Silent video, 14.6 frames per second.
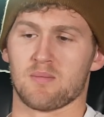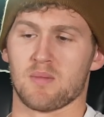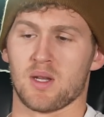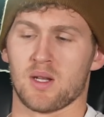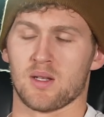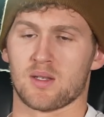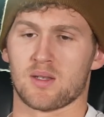
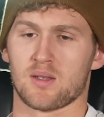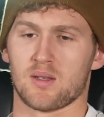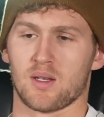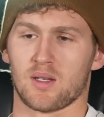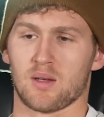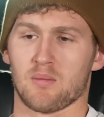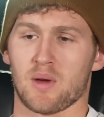minutes
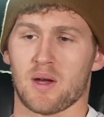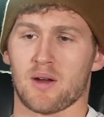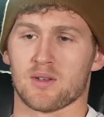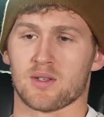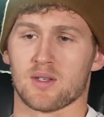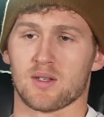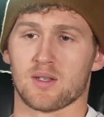in
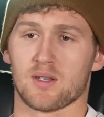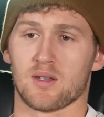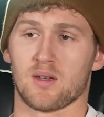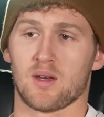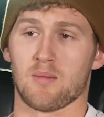comparison to